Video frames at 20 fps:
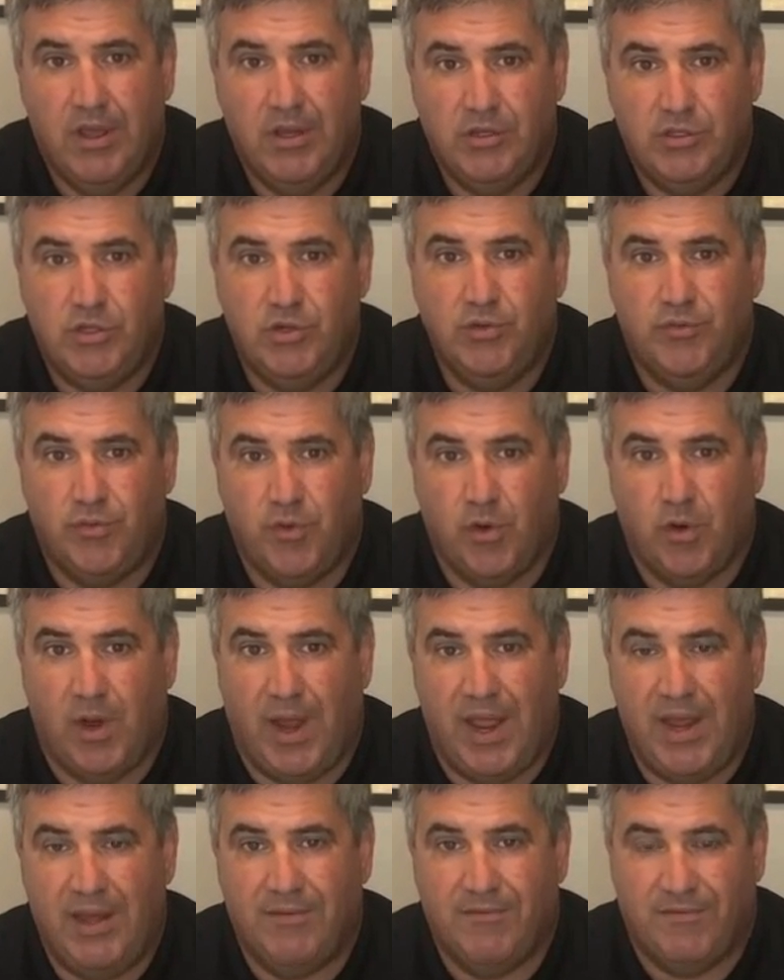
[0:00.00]

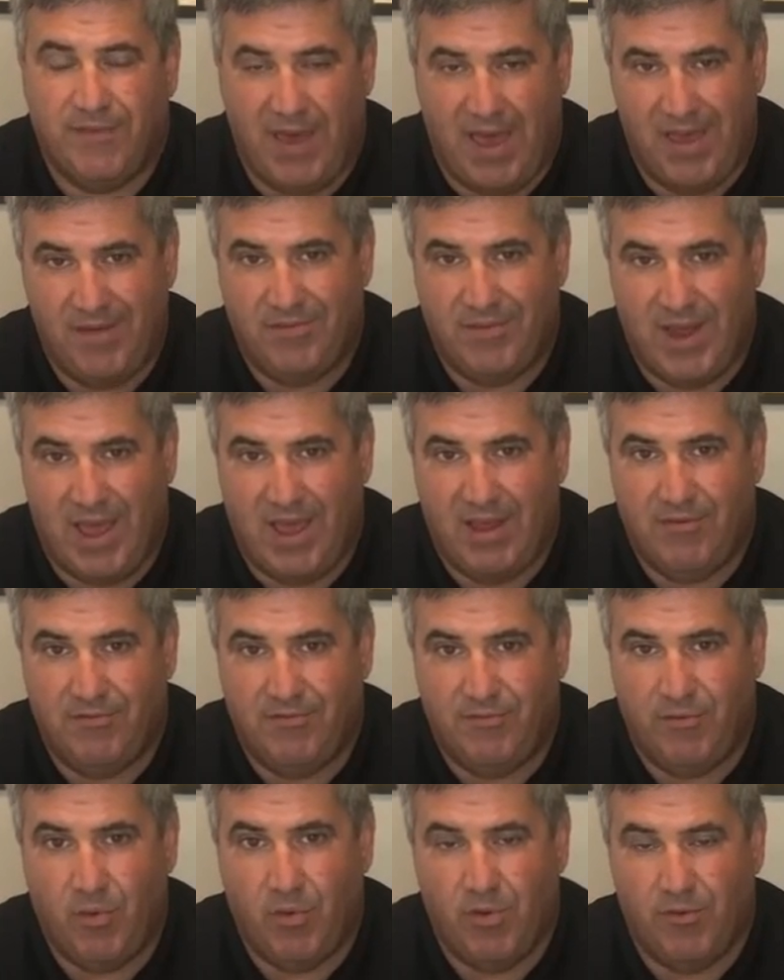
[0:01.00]

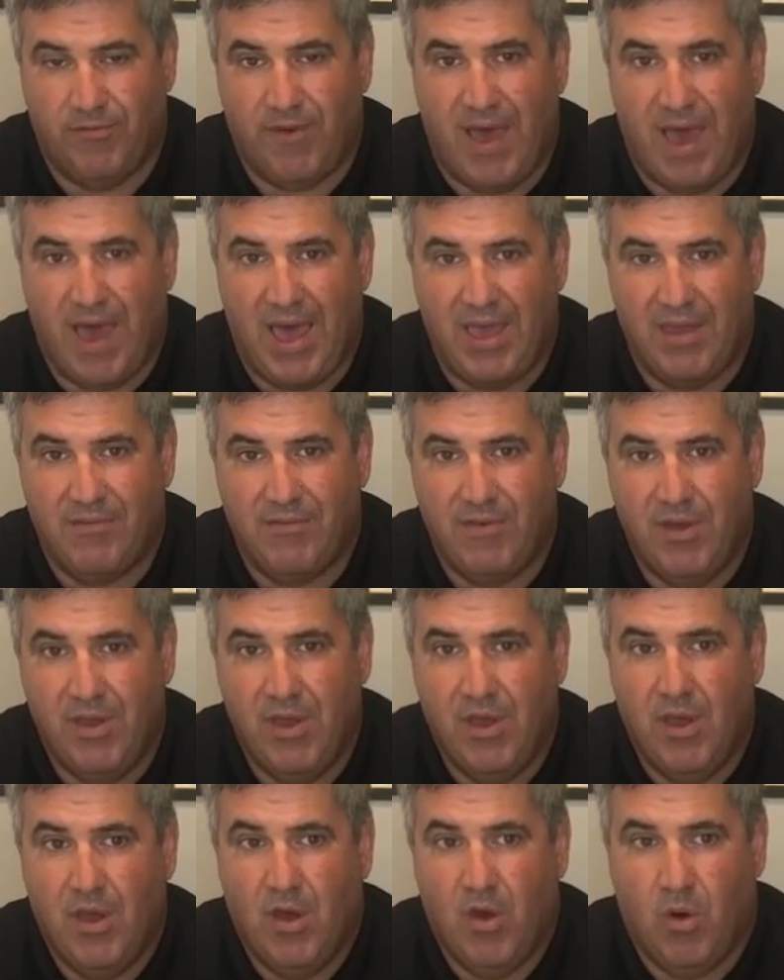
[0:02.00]
800-248-5945,
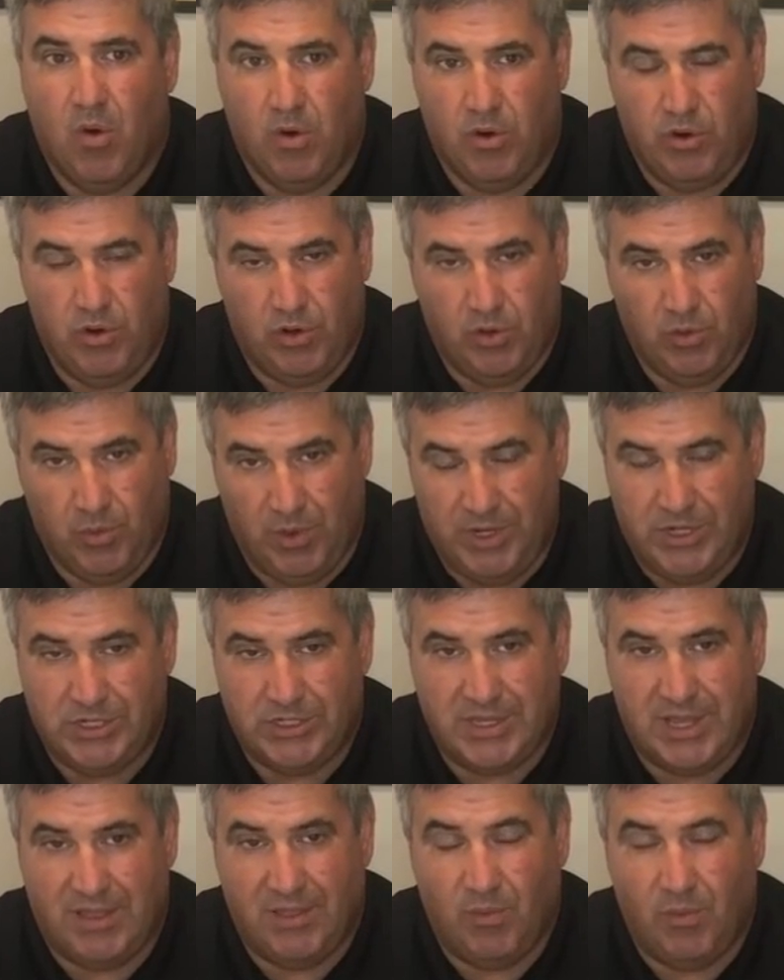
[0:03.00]
or you can reach
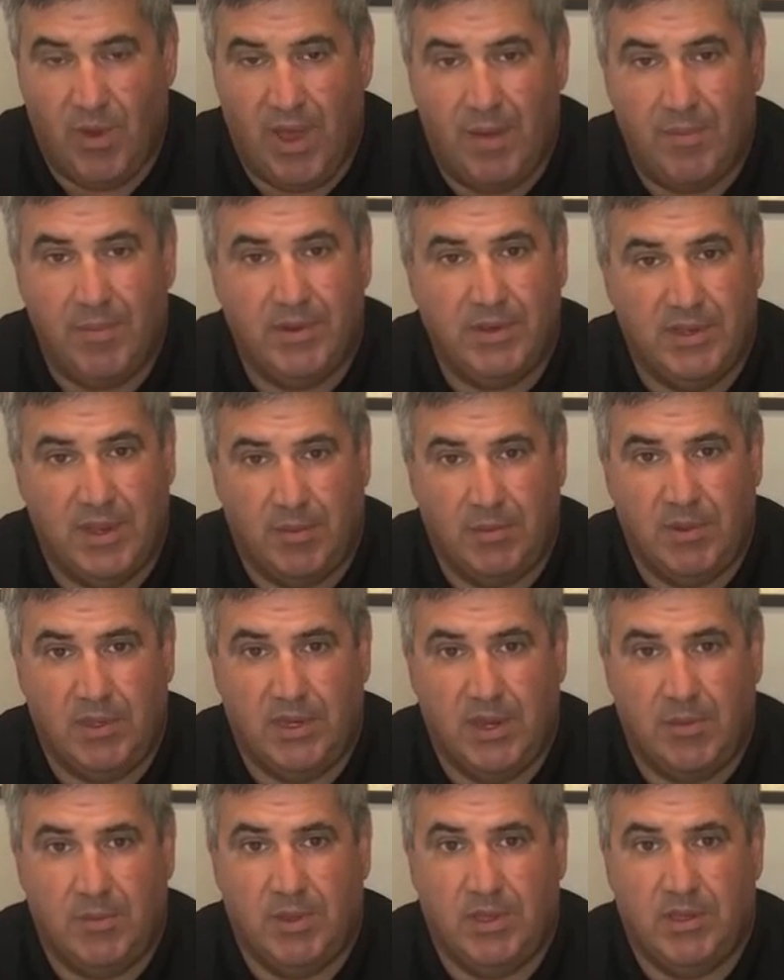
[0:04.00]
us on the web at
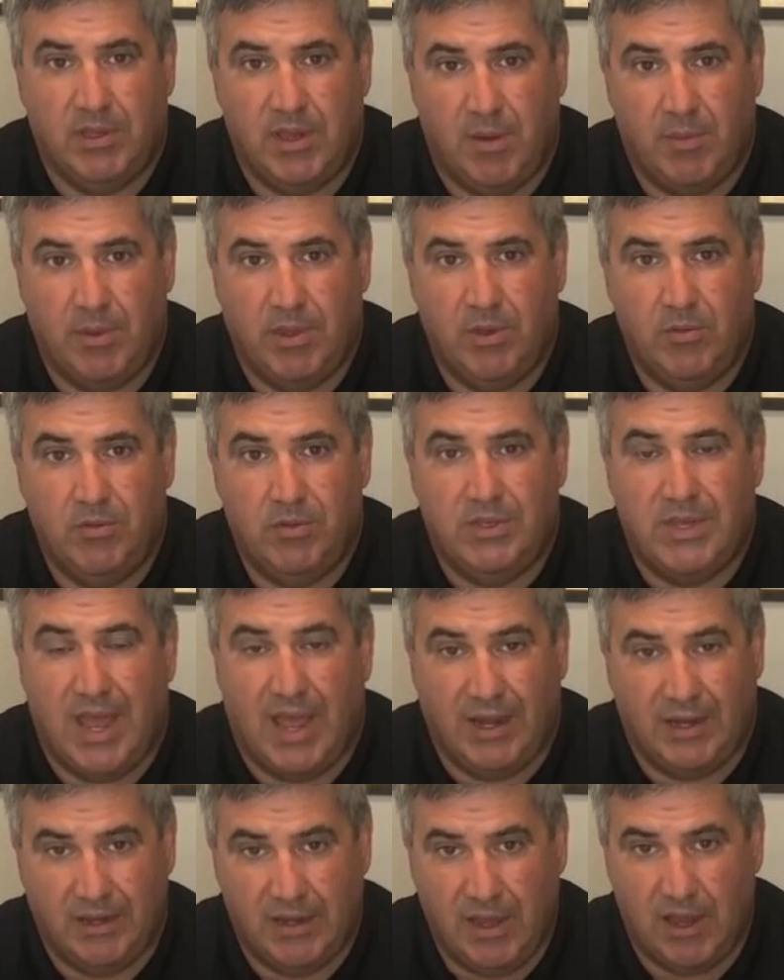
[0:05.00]

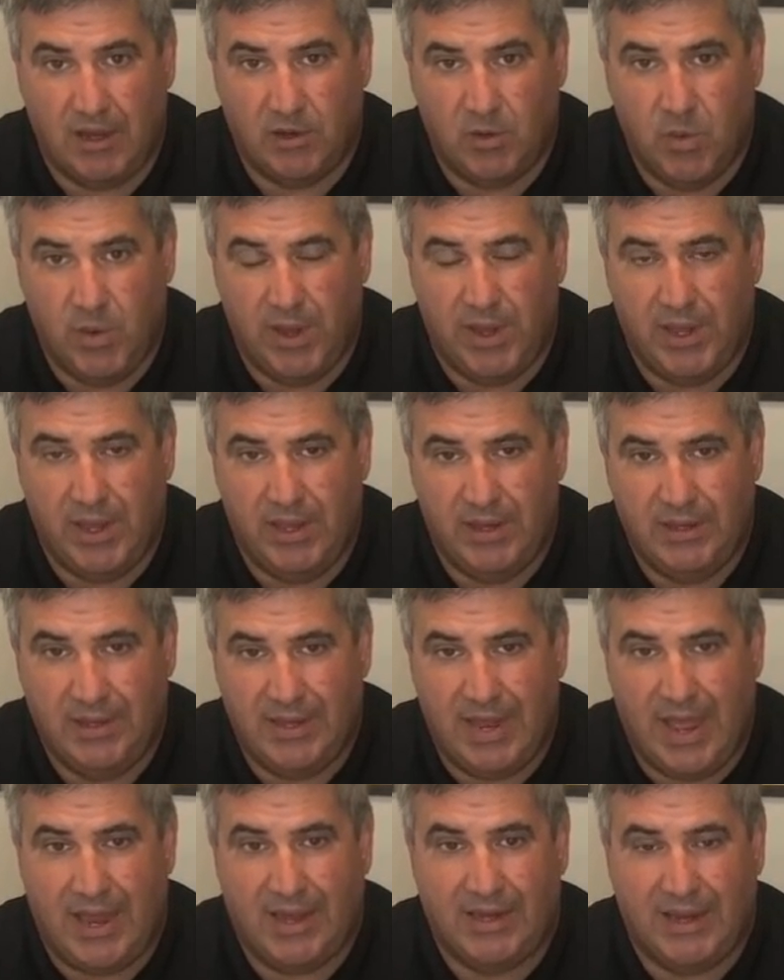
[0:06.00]

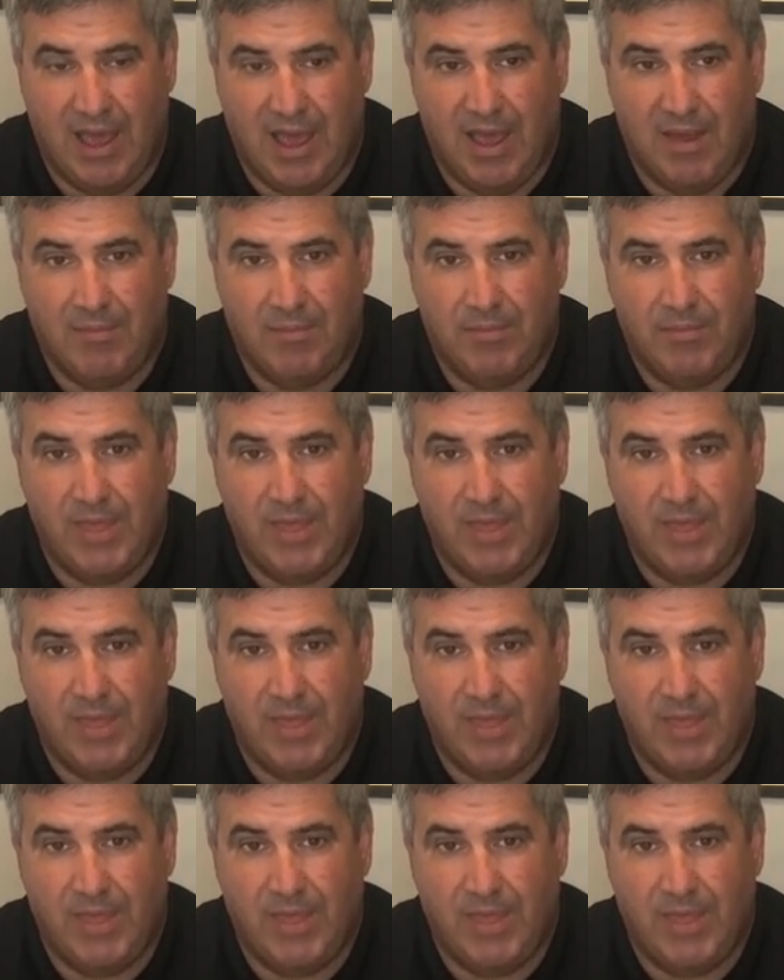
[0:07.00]
www.cutquick.com.